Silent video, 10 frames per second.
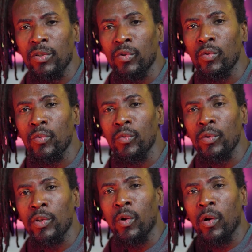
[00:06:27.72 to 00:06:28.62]
to
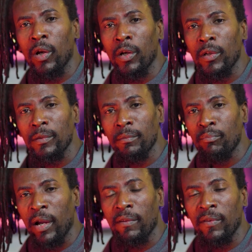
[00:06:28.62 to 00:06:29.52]
your
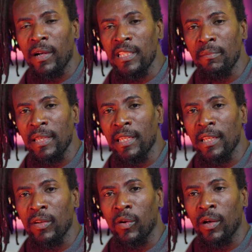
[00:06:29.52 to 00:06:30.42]
breakfast
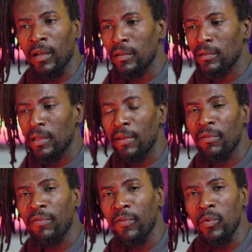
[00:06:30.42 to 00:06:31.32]
making or
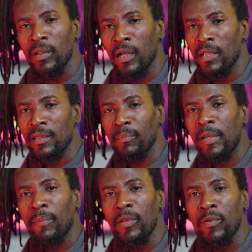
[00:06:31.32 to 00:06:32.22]
even food, because
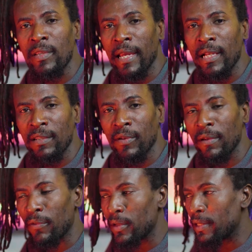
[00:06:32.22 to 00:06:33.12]
people use eggs for
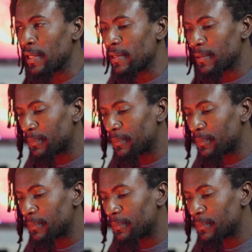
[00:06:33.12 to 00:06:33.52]
different things.